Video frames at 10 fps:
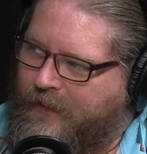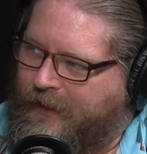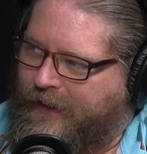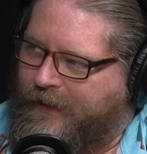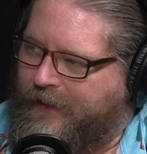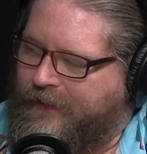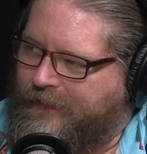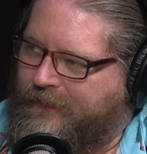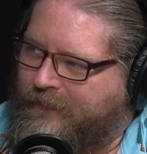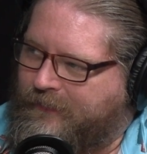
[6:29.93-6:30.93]

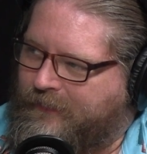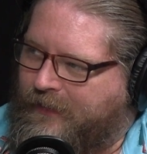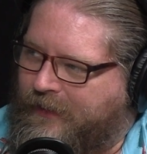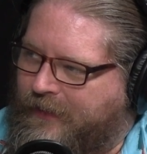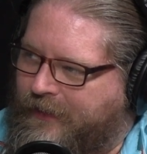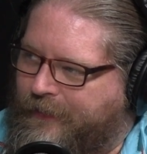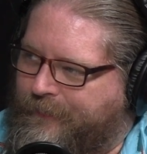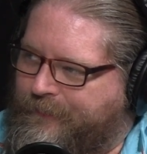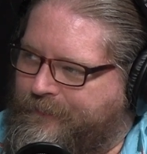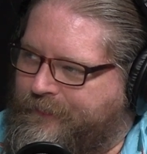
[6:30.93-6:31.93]
in
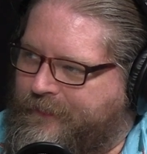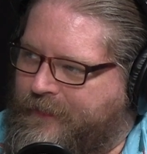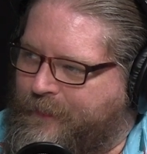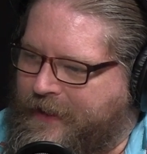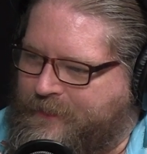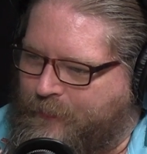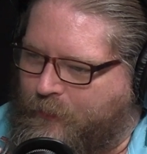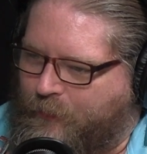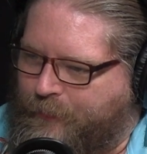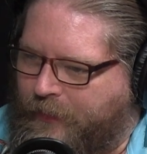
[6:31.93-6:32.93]
the basement
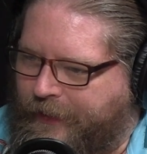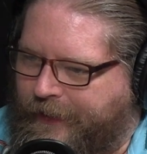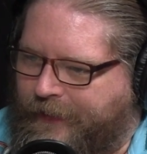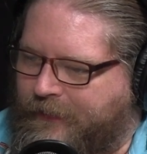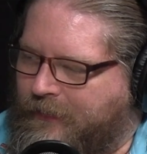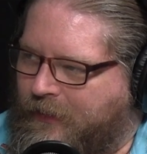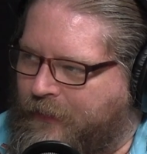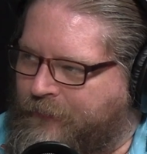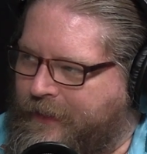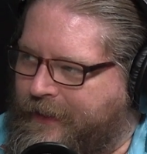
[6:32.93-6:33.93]
where we play
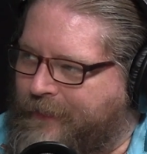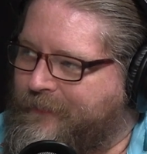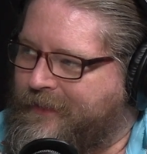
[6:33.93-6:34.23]
our Friday game.